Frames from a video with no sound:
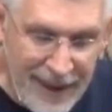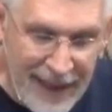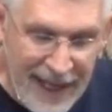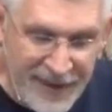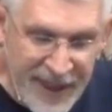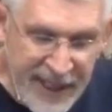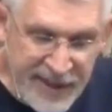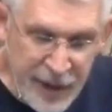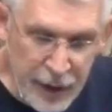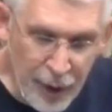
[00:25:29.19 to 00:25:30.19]
and did as
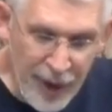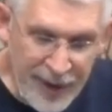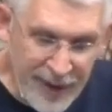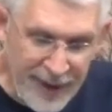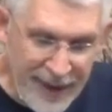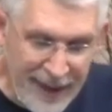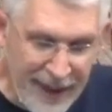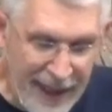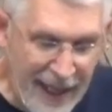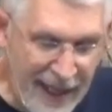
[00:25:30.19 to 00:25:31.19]
the Lord
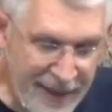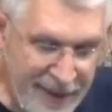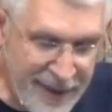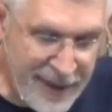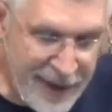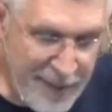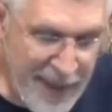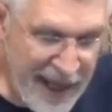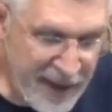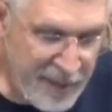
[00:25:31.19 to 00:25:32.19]
had
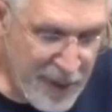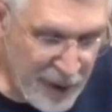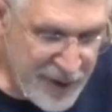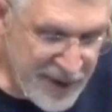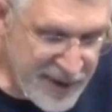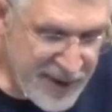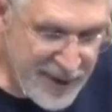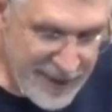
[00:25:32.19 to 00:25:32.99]
commanded Moses.